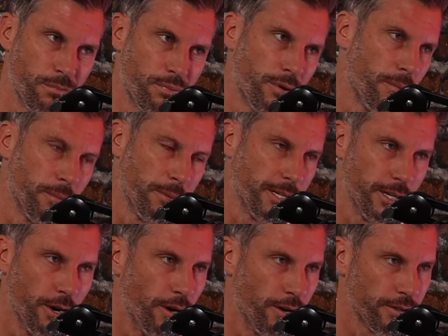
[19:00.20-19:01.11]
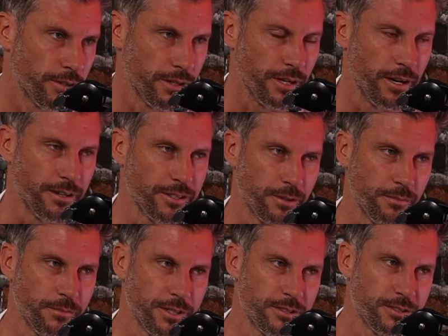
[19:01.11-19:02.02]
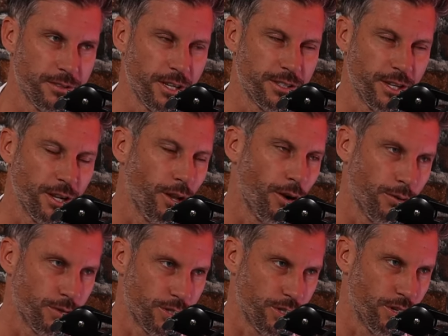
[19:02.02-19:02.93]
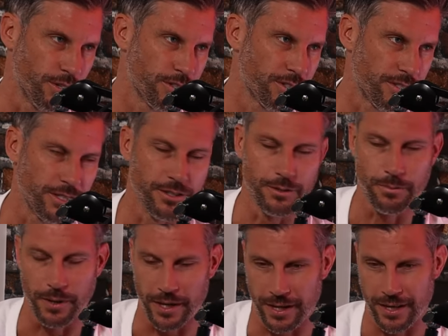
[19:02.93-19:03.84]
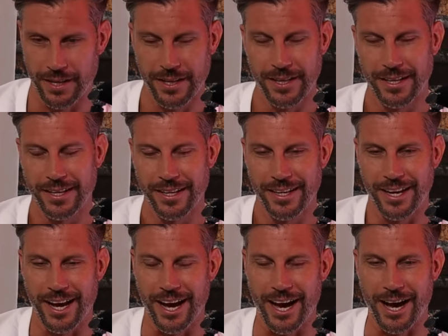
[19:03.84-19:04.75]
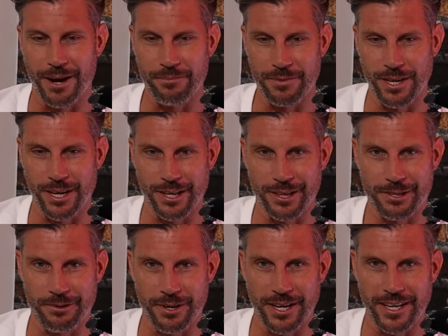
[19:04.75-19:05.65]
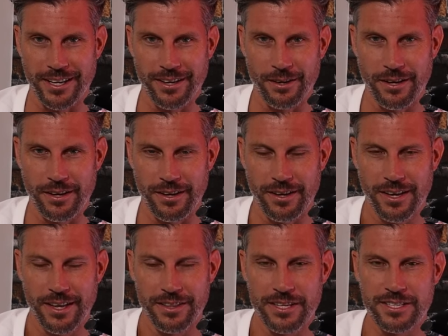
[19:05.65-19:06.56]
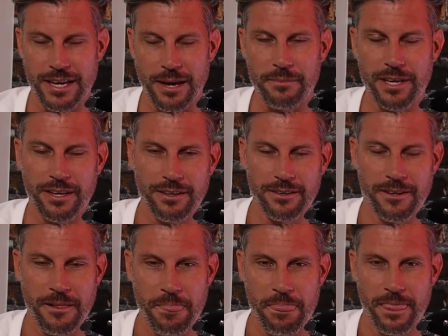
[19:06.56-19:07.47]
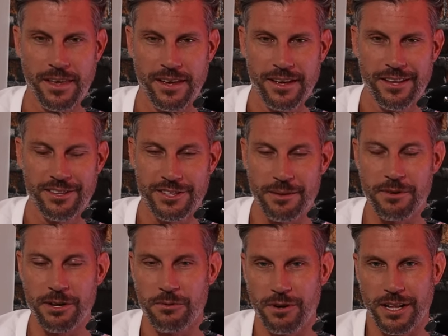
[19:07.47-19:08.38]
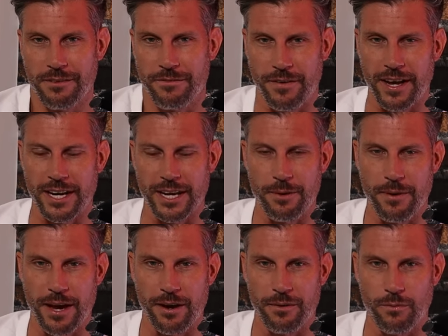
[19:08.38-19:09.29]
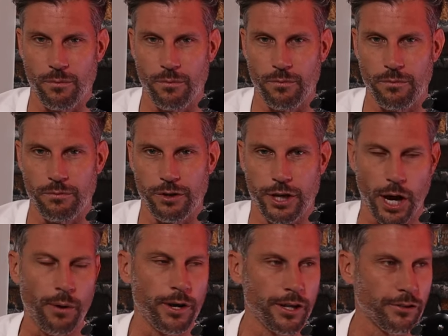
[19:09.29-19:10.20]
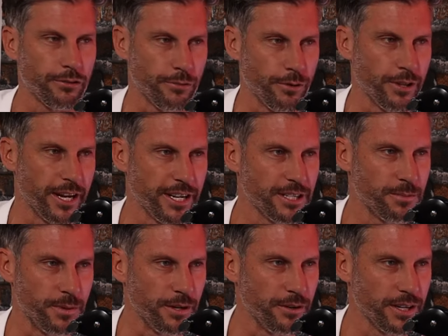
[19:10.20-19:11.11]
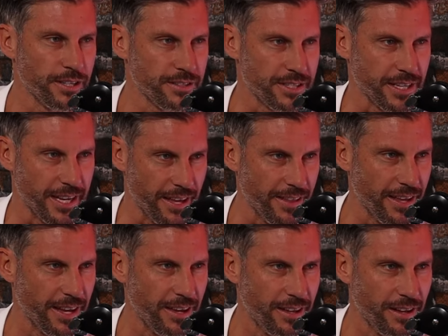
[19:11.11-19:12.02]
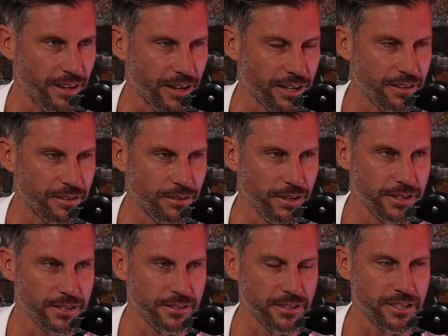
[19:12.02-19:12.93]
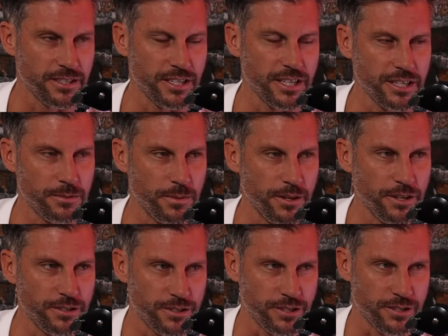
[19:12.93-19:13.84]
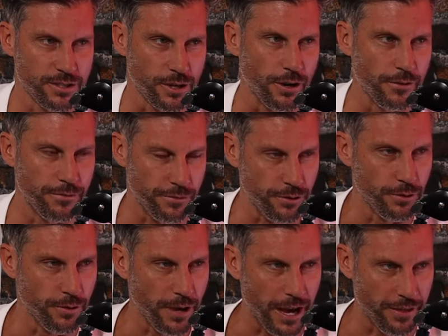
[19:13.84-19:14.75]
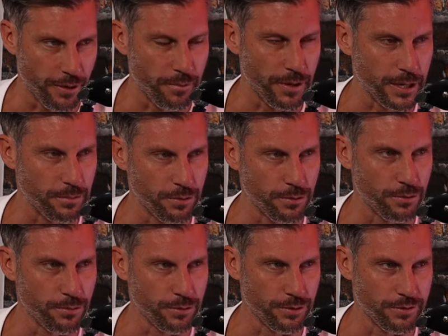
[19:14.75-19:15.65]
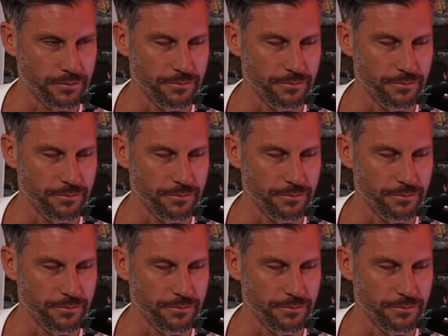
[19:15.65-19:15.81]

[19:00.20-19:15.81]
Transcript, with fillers: probably not. Mm. You know, it's a, it's, it's a long odds, shot yeah, still. Yeah. But, um, yeah, three. There's something, something really funny about going through that experience together. Like, it's, a, it's an experience that so few other people could